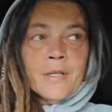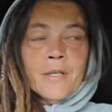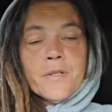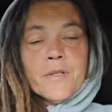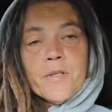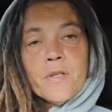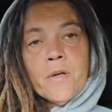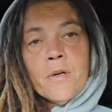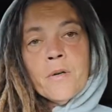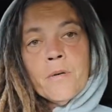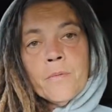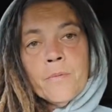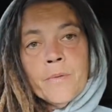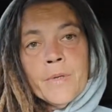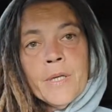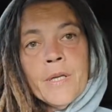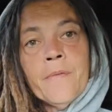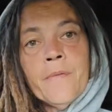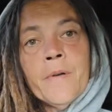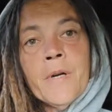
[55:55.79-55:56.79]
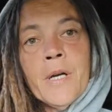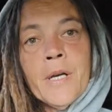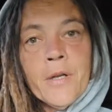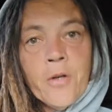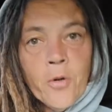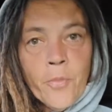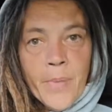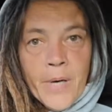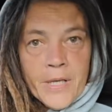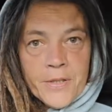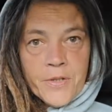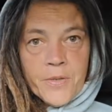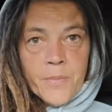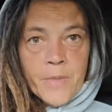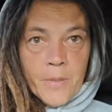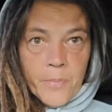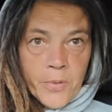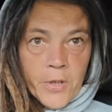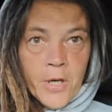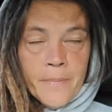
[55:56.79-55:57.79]
So whenever I go back to my
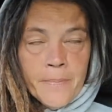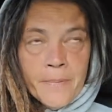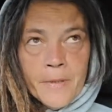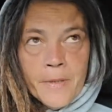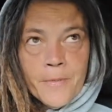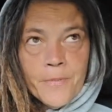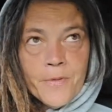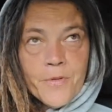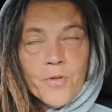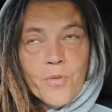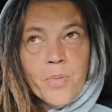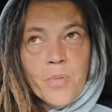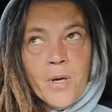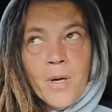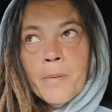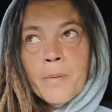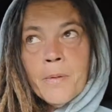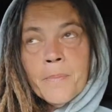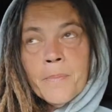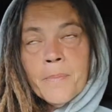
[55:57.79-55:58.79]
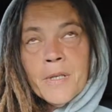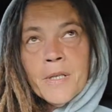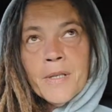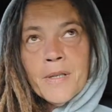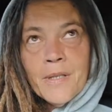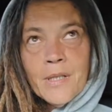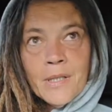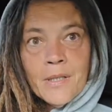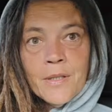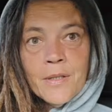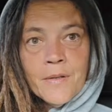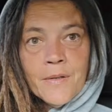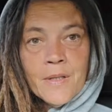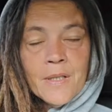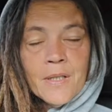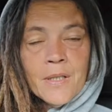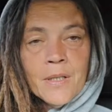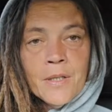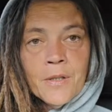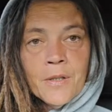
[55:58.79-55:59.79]
property, which will probably be the end of the
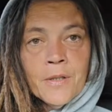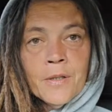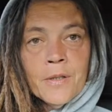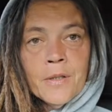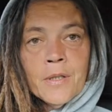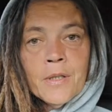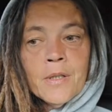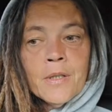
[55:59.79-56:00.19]
year,